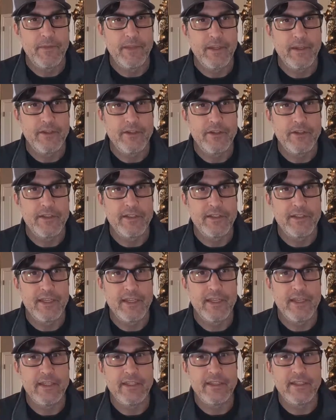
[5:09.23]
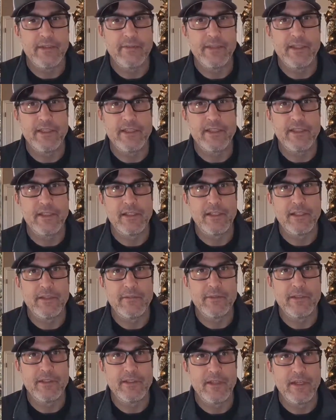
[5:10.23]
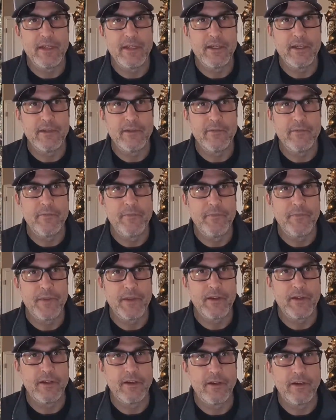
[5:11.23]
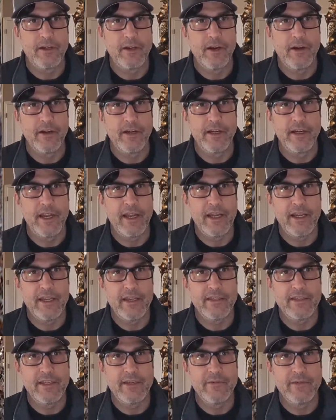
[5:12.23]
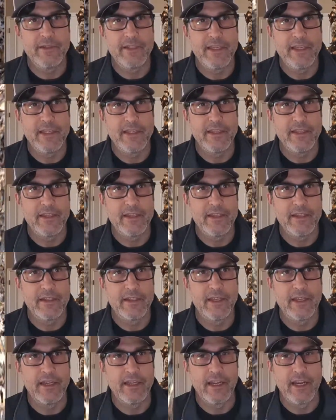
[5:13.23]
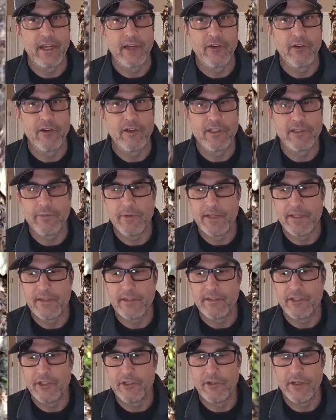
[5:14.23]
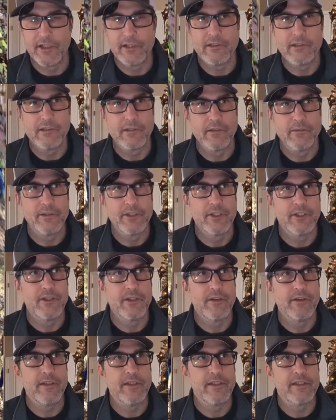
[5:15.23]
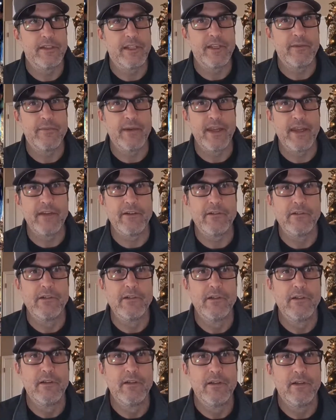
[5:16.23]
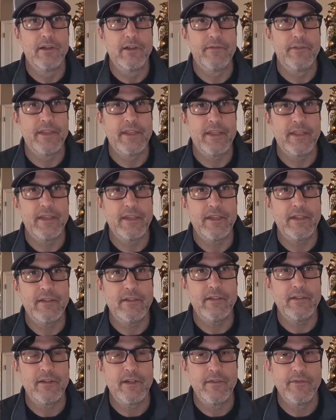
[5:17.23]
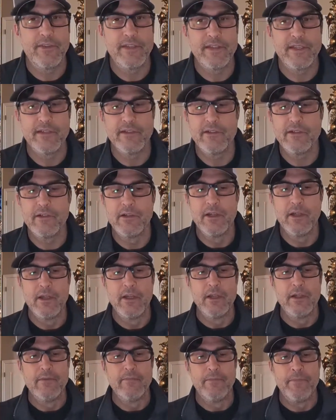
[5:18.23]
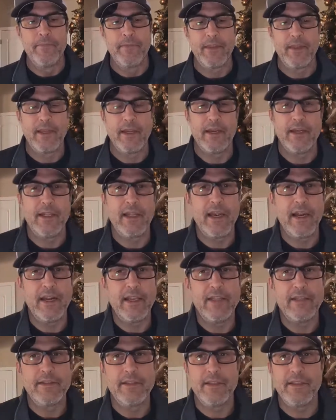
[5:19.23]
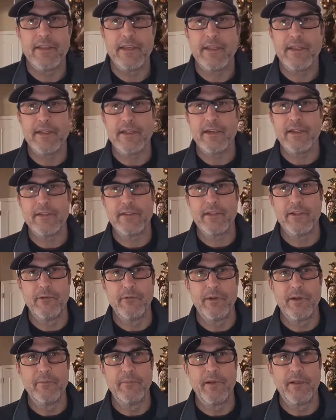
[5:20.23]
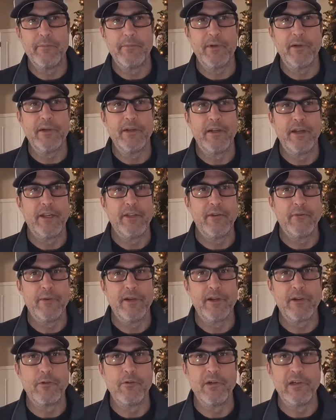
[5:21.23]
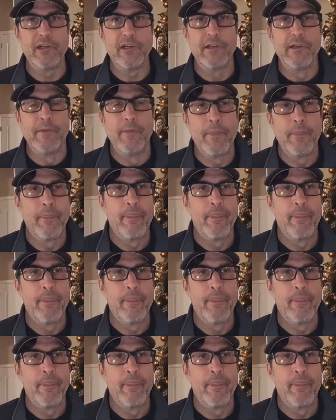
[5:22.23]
as you can see in some of these clips, our guy, as he was getting kind of crossways on the trail just due to the steep angle of this hill, kind of got into the rear bumper and the rear quarter.